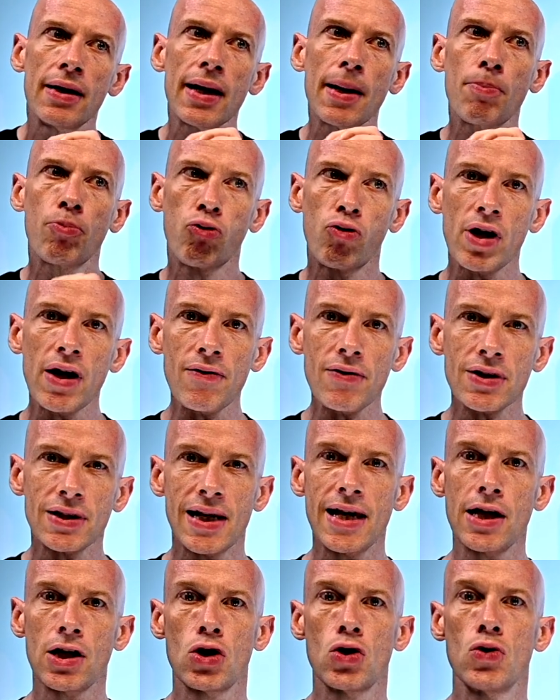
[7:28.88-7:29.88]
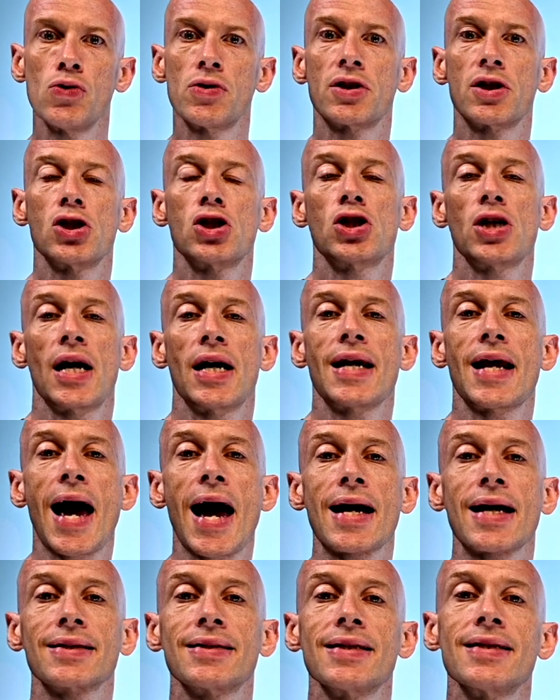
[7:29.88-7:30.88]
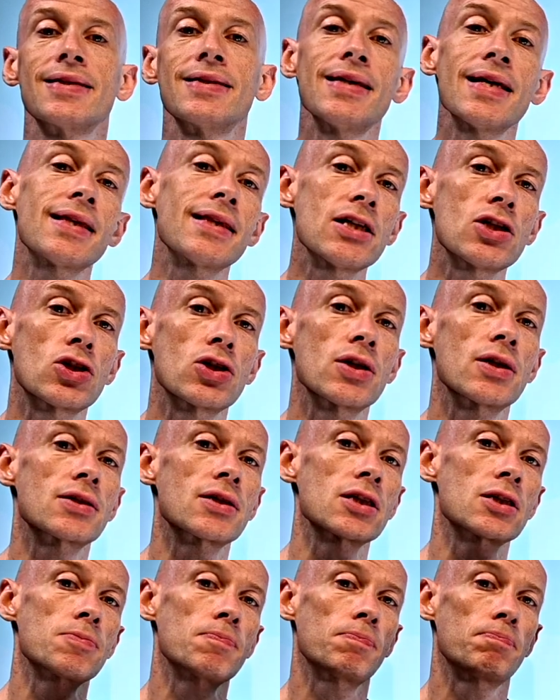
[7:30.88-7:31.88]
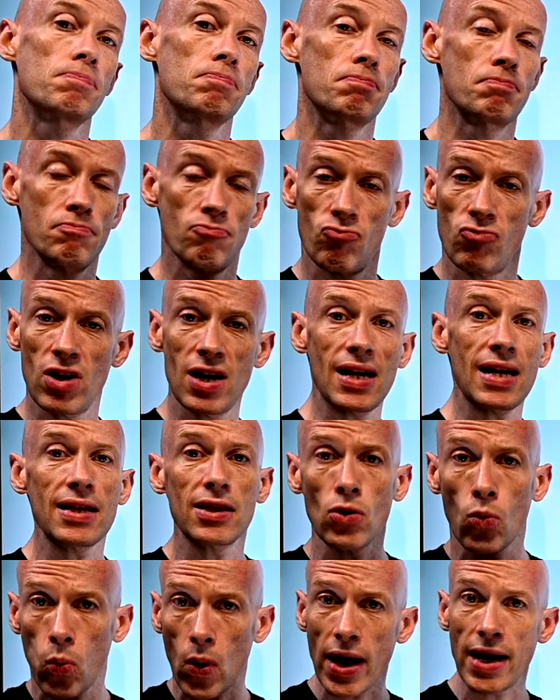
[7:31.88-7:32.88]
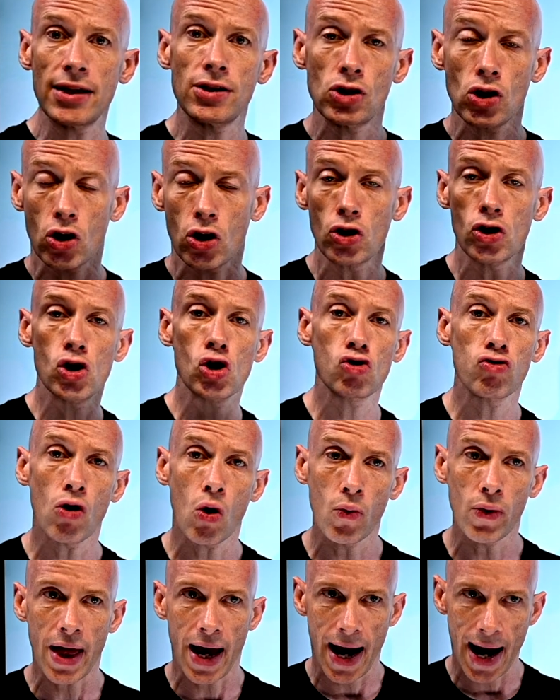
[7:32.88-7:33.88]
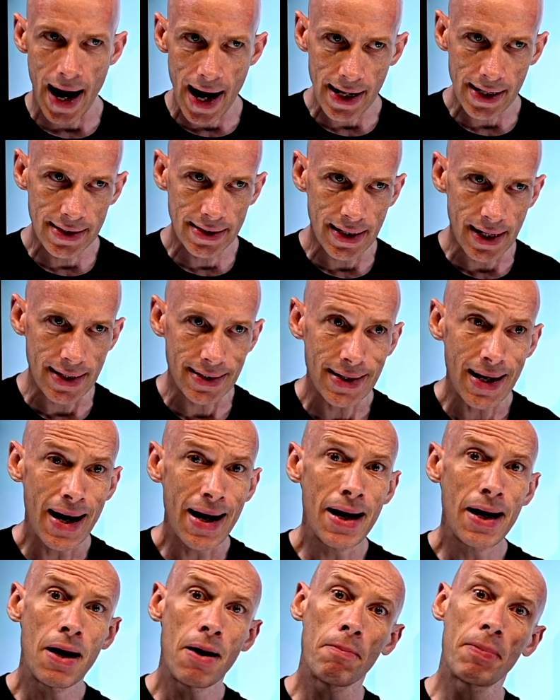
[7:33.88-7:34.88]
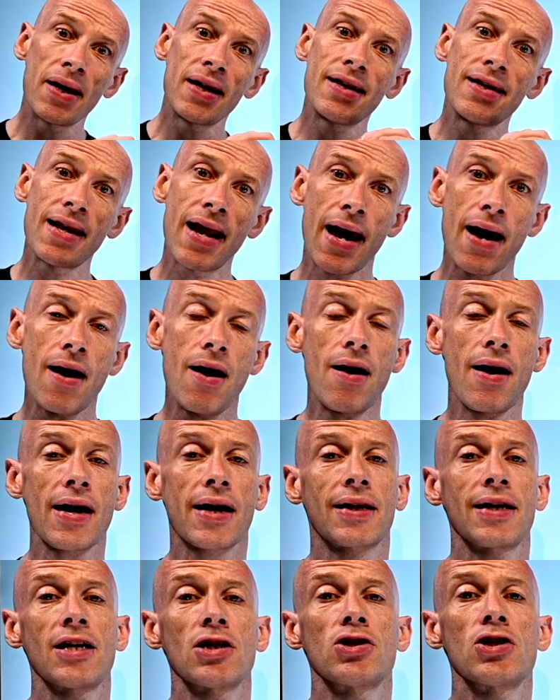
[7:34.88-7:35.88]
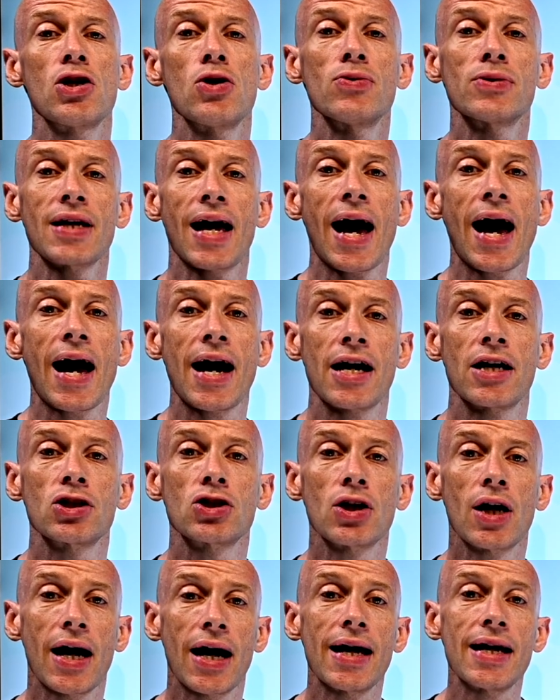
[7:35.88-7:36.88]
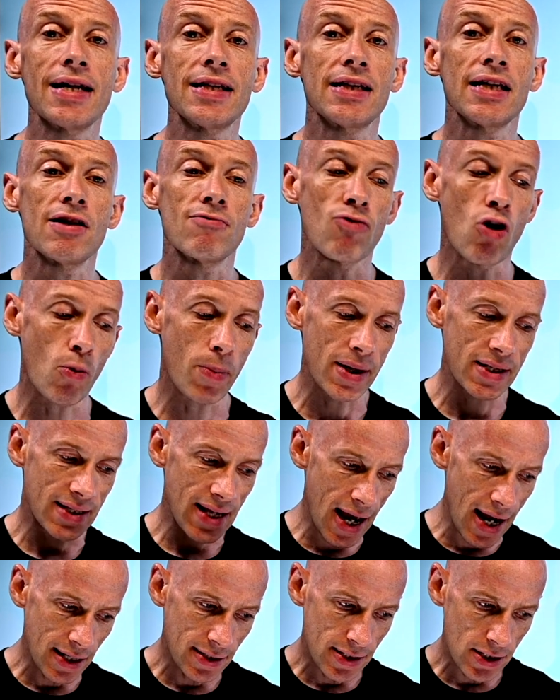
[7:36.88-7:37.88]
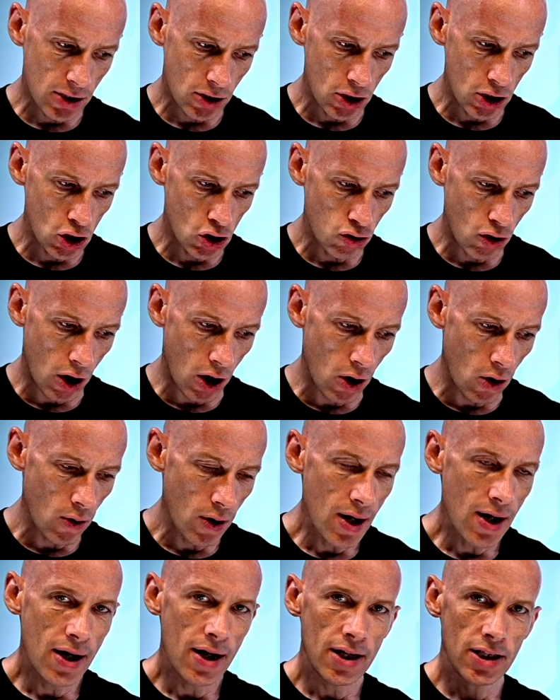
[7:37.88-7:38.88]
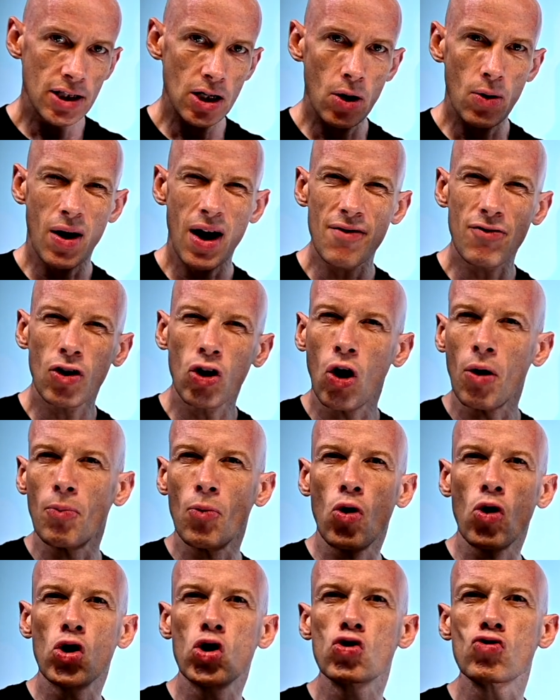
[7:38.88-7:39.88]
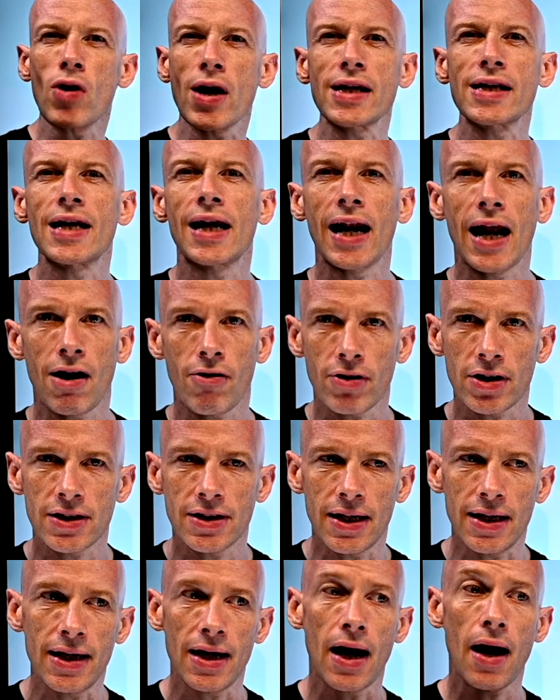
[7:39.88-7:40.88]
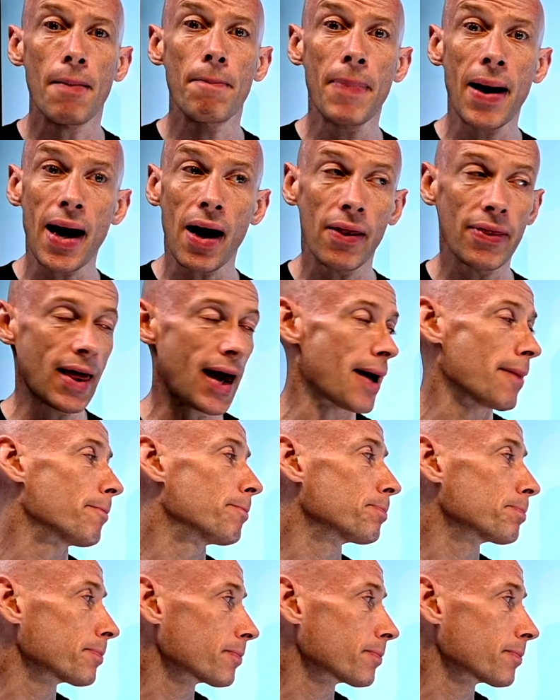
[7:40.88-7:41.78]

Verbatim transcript: Now previously it used shared access signatures as really the way to control that access. But now I can actually use Azure AD role-based access control, so I have a lot more granularity about that.